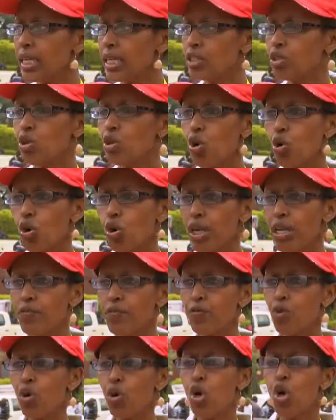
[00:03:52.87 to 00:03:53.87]
At local
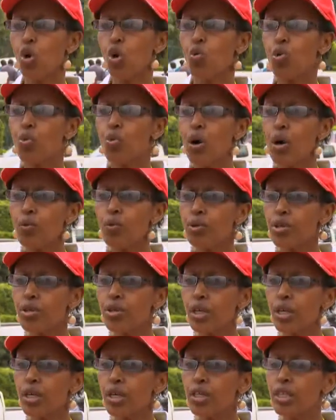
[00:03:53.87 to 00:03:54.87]
level, we work with
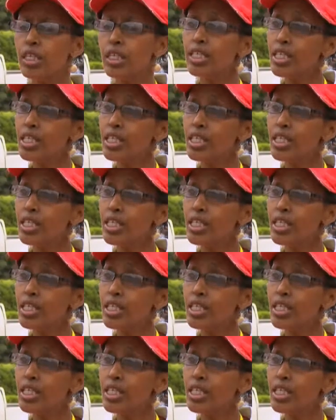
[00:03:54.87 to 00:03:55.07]
the